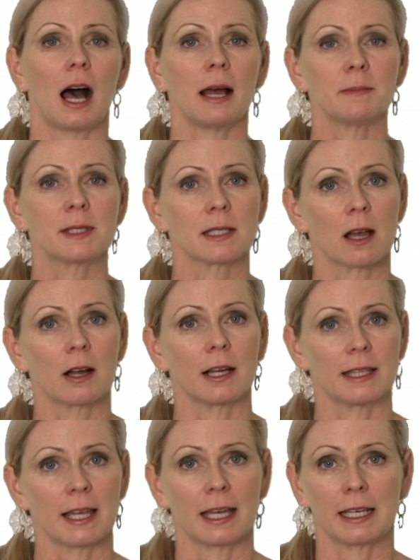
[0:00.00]
I'm
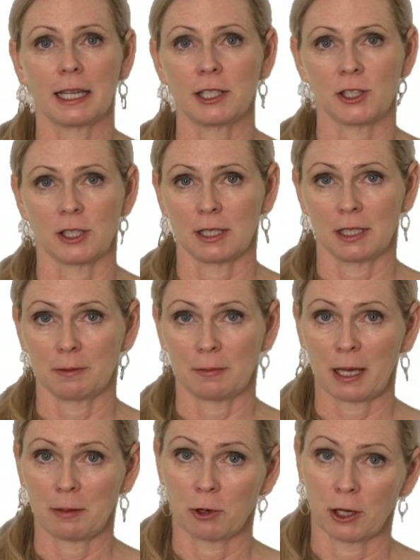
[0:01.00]
sorry that agent didn't
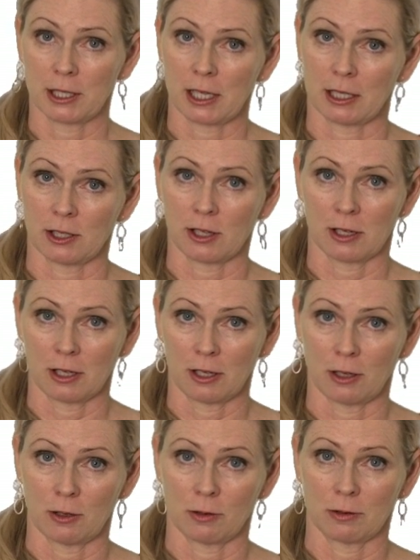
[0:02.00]
pay more attention to
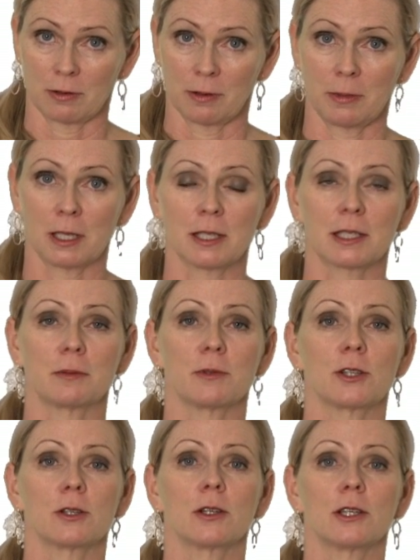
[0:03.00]
you, because I'm
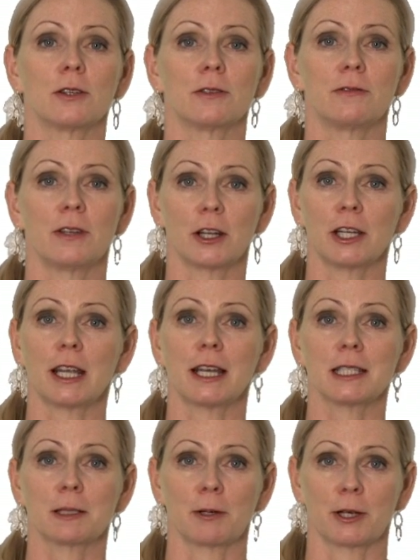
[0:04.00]
sure you're a very
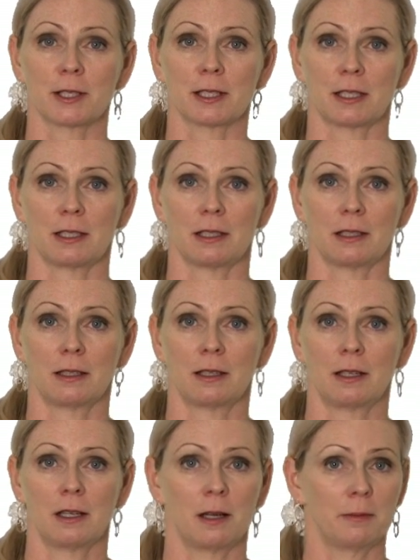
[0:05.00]
nice person,
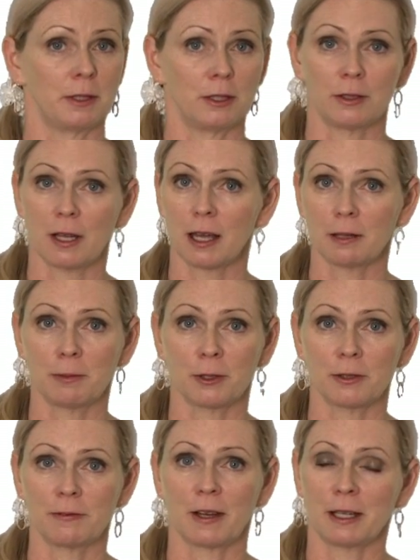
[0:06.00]
but you're not a
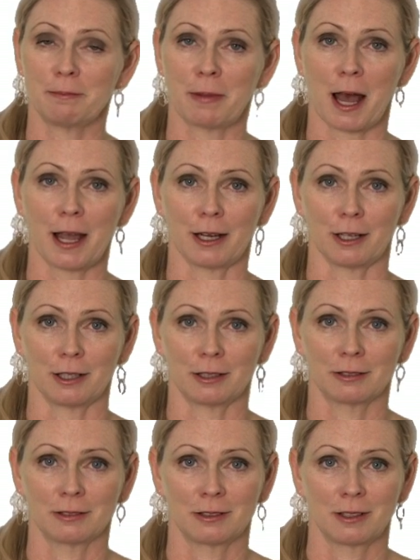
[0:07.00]
bona fide buyer,
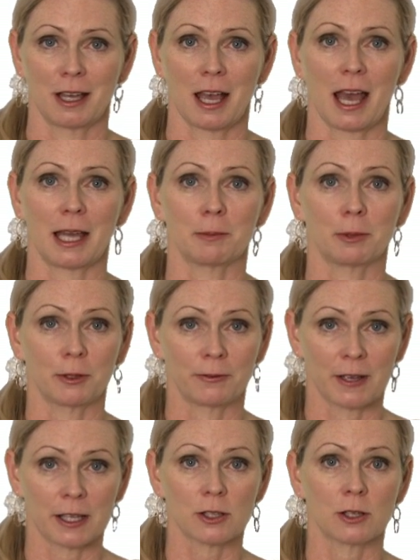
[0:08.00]
and a
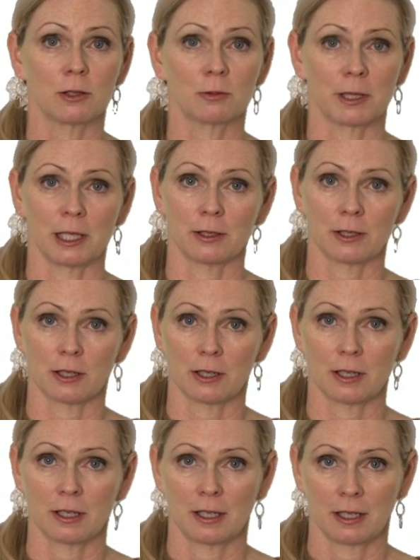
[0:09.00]
professional
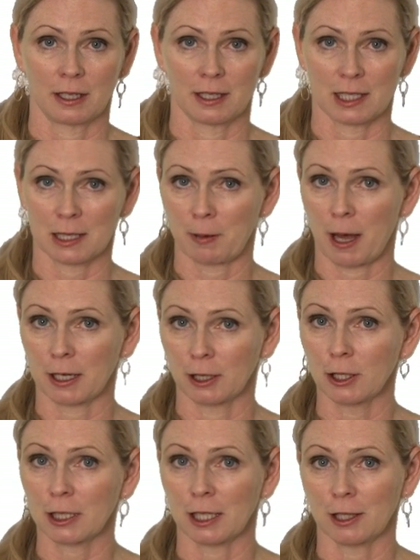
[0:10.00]
realtor can spot a
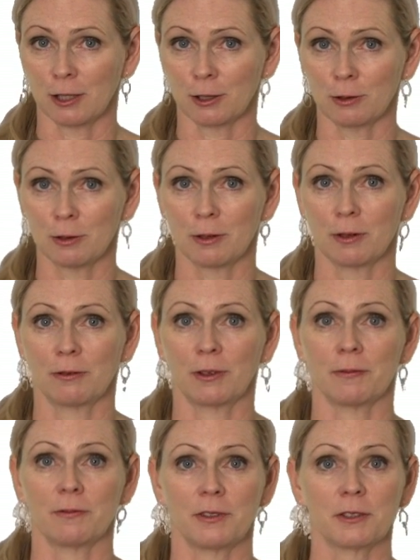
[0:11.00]
Looky Lou
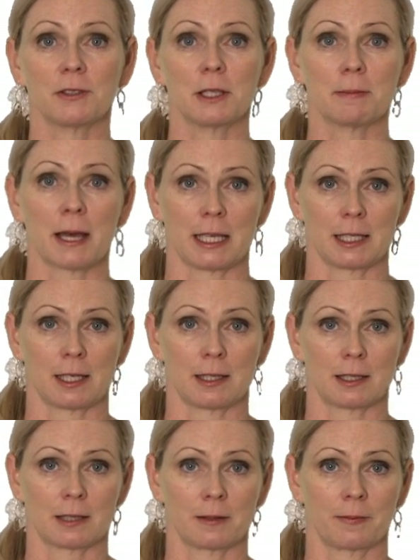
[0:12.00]
from 50
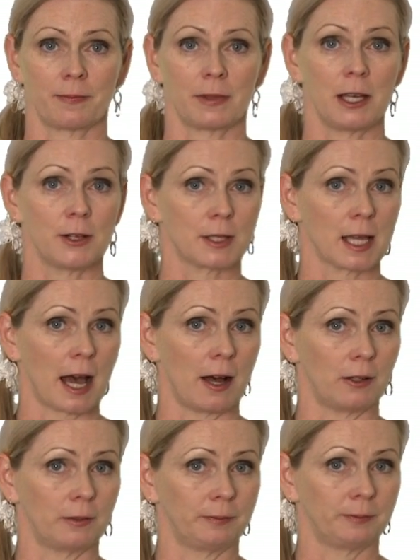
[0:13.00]
paces. Here's how.